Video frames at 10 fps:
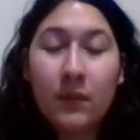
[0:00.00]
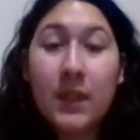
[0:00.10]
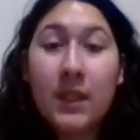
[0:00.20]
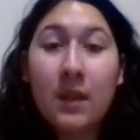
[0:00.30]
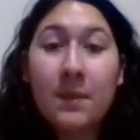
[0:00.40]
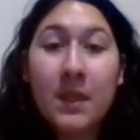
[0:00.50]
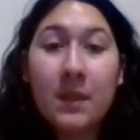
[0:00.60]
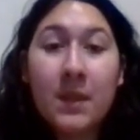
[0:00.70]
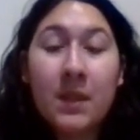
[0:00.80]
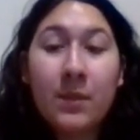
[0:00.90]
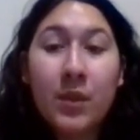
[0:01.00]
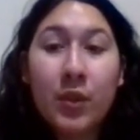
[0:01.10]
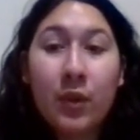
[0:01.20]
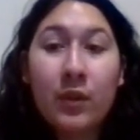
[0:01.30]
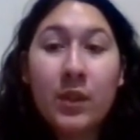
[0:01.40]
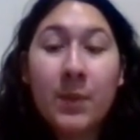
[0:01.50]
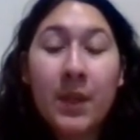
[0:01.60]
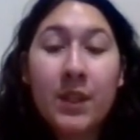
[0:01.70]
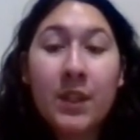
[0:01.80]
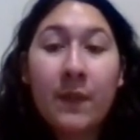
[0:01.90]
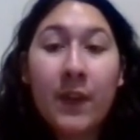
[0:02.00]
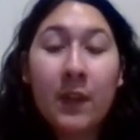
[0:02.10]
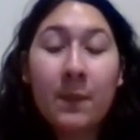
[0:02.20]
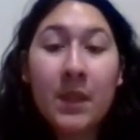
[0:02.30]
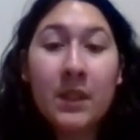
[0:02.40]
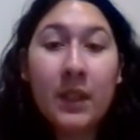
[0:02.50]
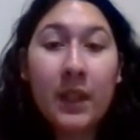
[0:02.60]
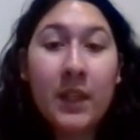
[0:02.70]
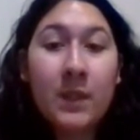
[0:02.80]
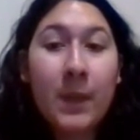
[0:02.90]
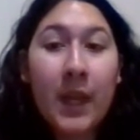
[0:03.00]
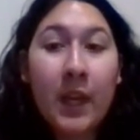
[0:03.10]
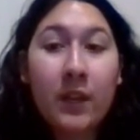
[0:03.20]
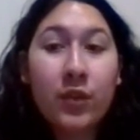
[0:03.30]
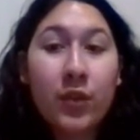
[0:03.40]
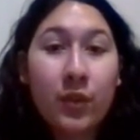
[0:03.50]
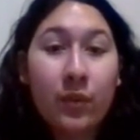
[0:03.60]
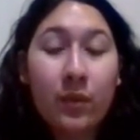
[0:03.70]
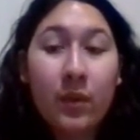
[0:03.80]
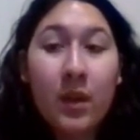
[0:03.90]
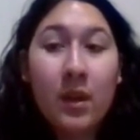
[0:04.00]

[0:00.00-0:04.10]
Some symptoms show speech development delays by age 2.